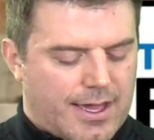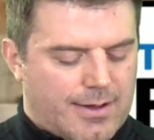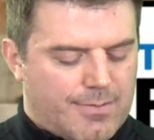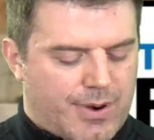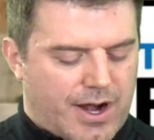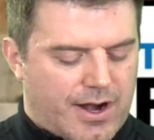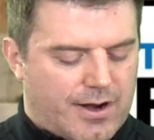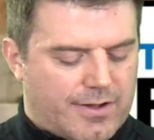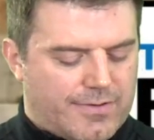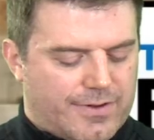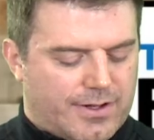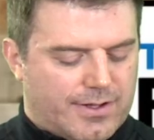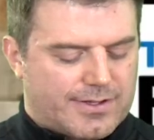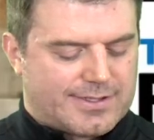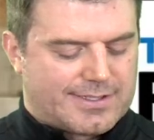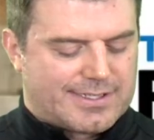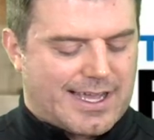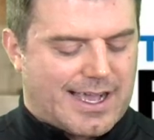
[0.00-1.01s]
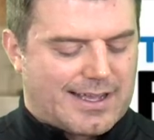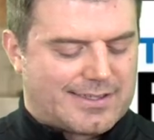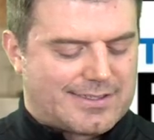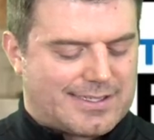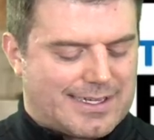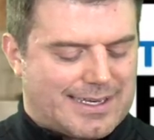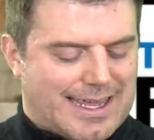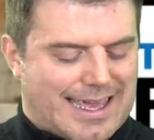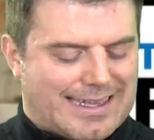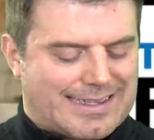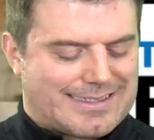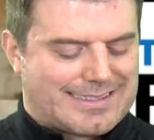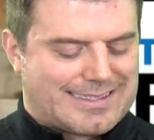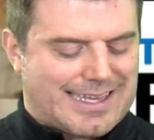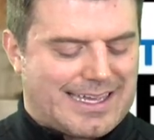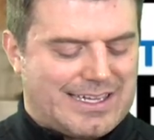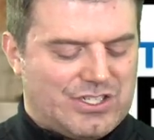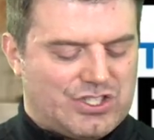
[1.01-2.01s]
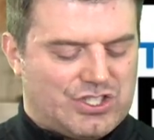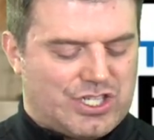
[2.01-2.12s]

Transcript: Perryville, Sykeston, and St.